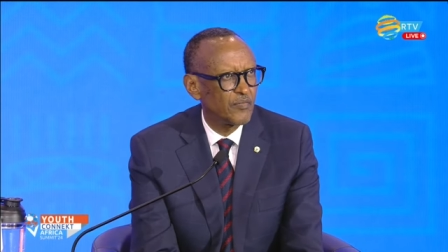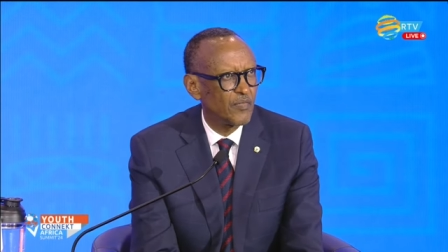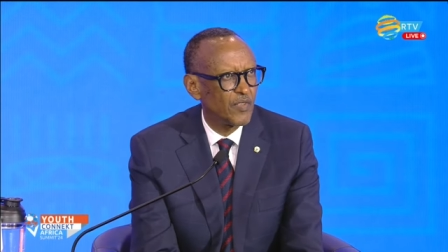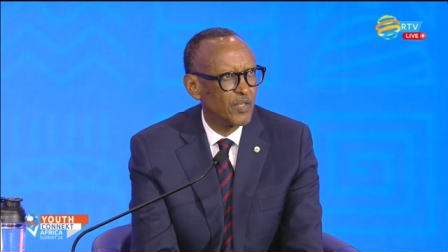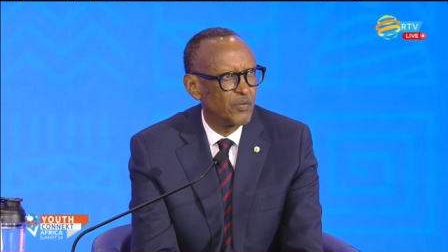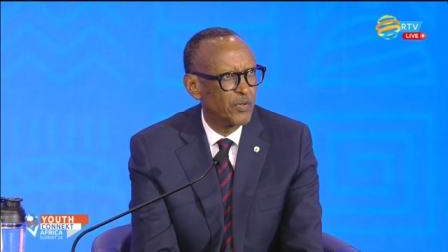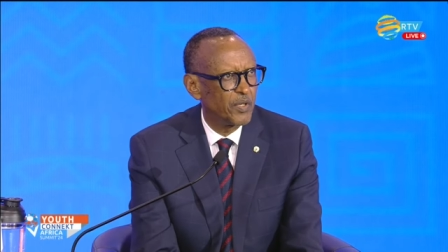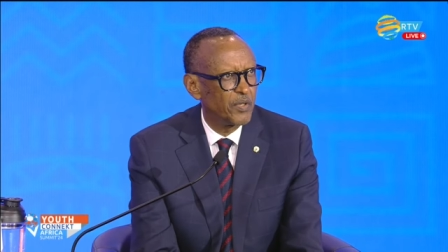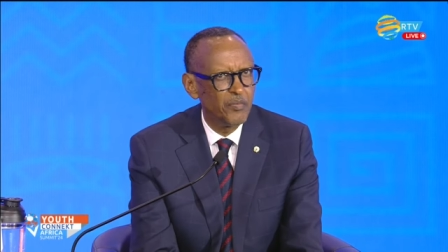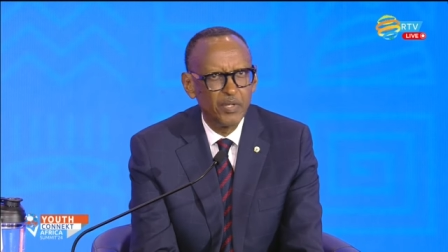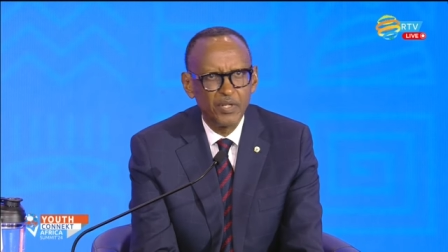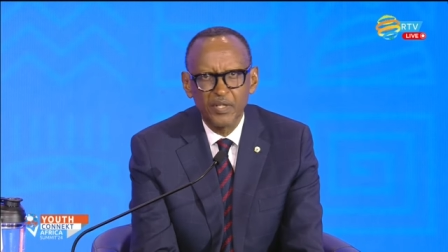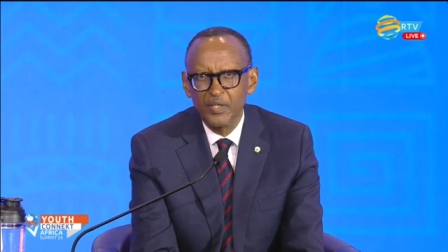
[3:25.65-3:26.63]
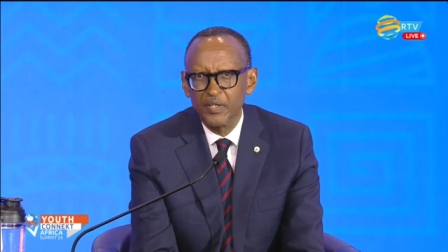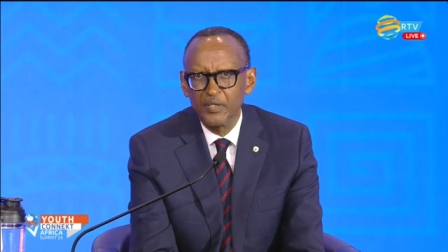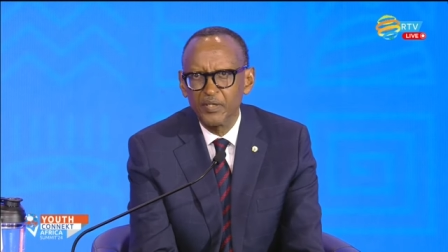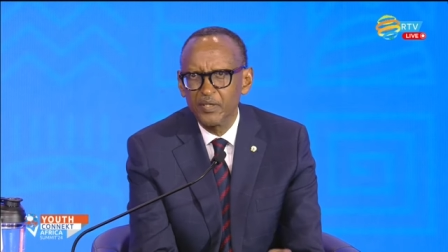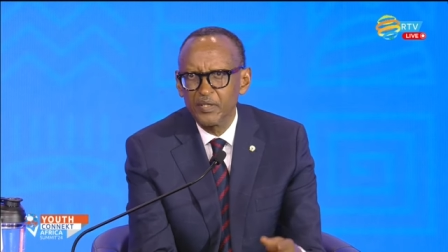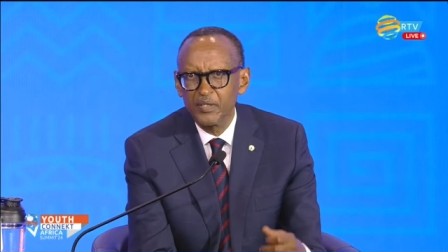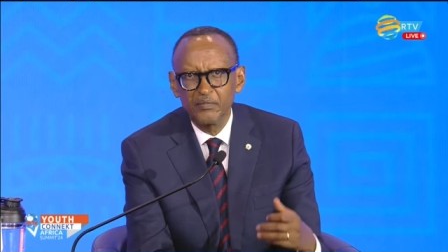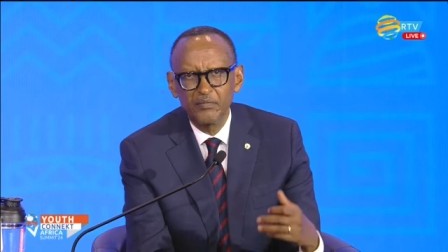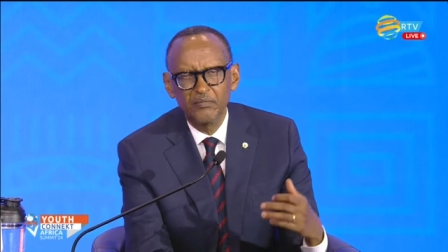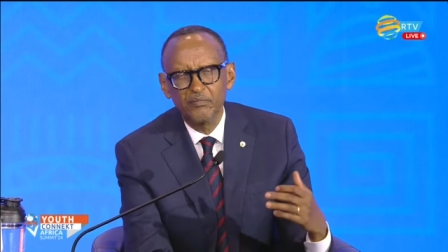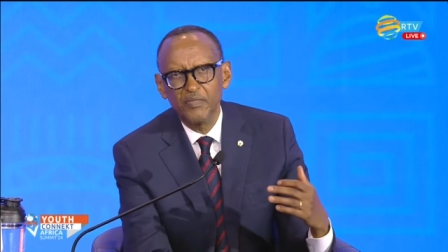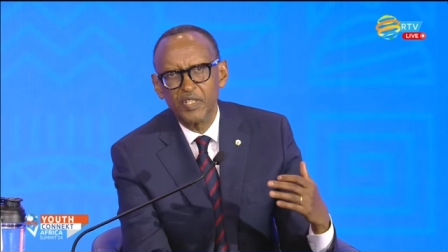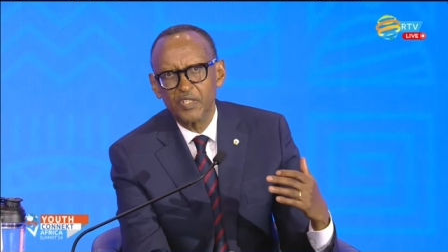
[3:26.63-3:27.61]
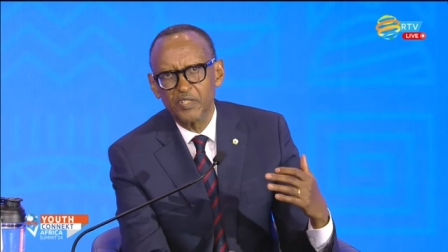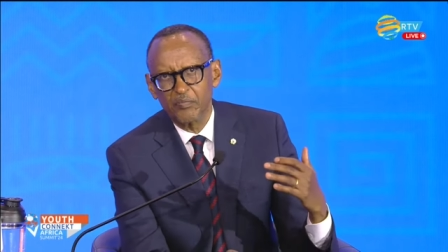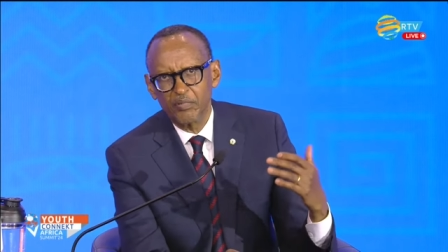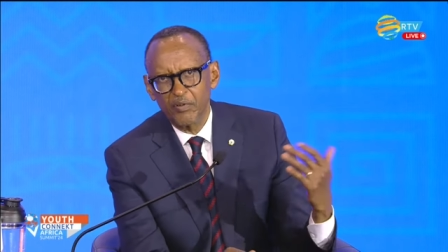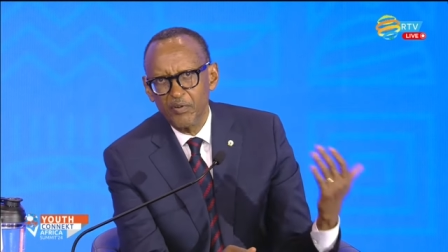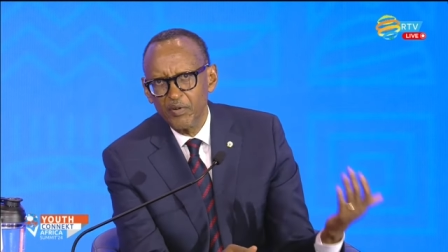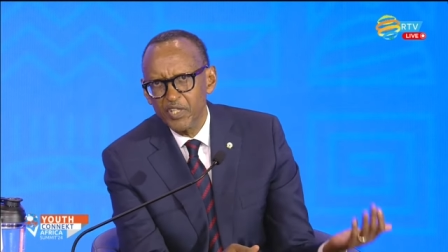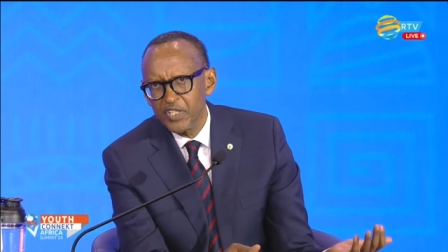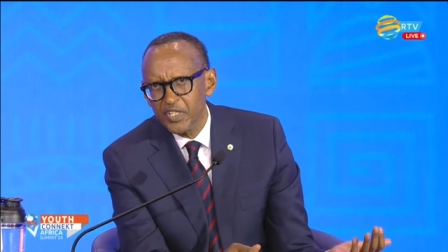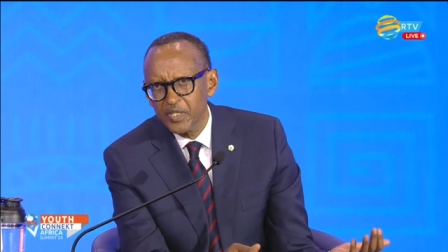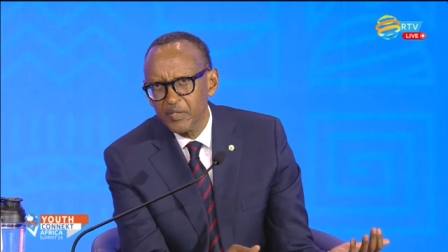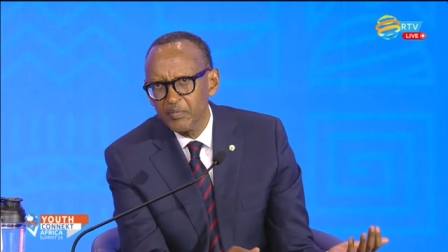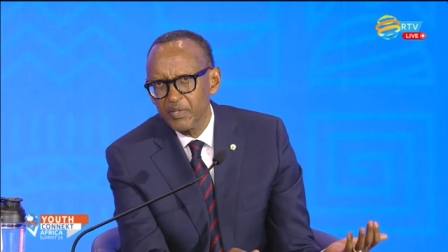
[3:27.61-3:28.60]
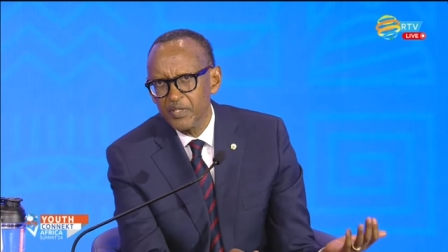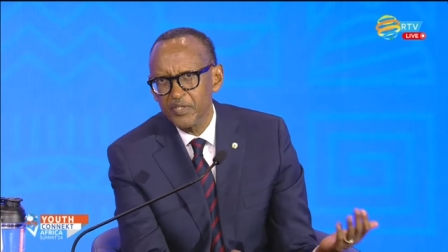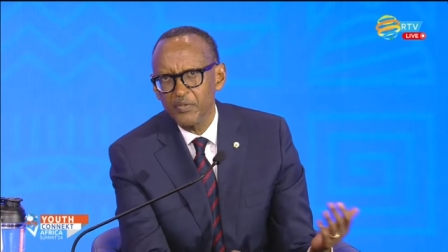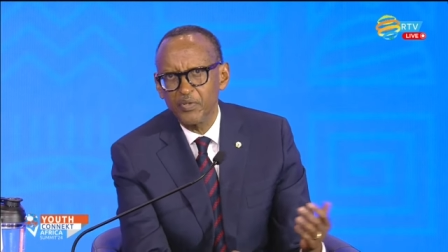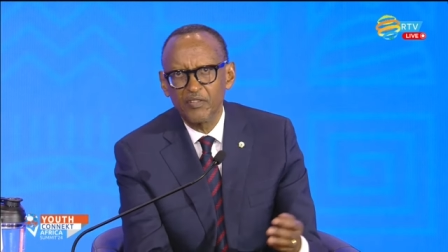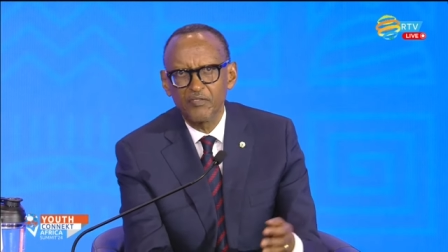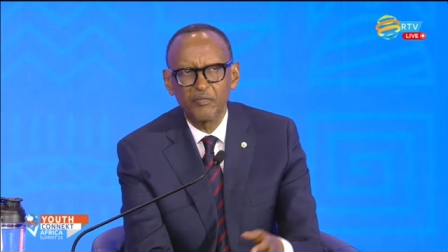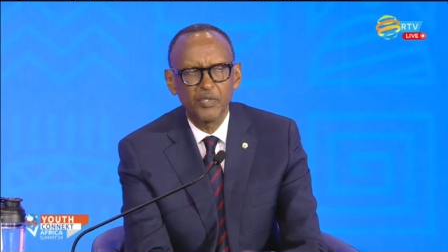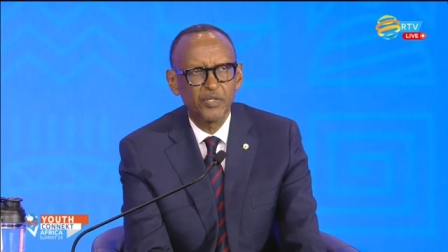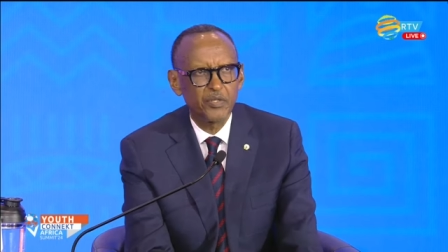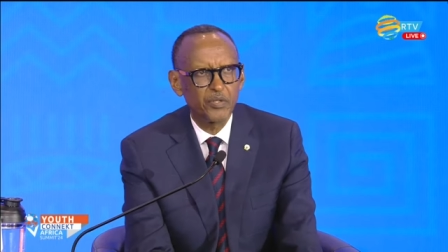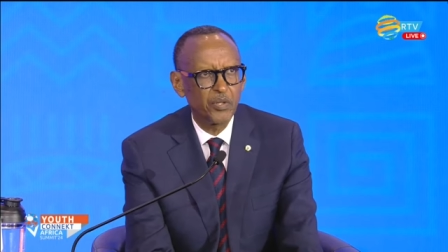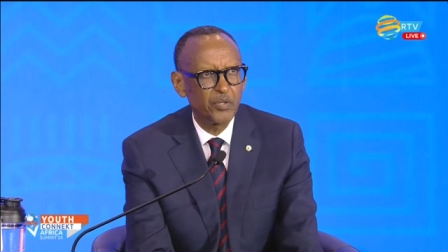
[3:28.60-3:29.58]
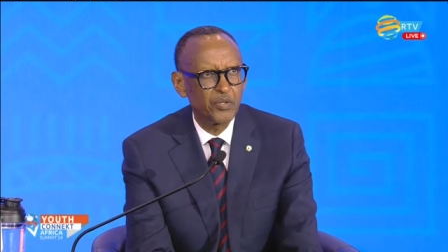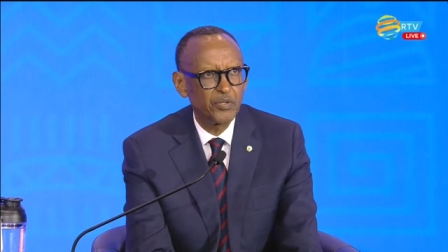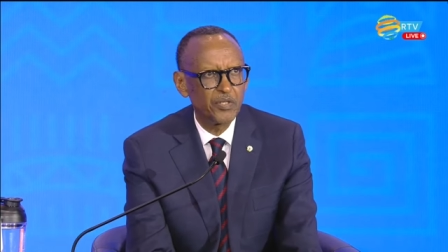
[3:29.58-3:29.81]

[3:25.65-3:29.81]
will be entrepreneurship, as we have been told.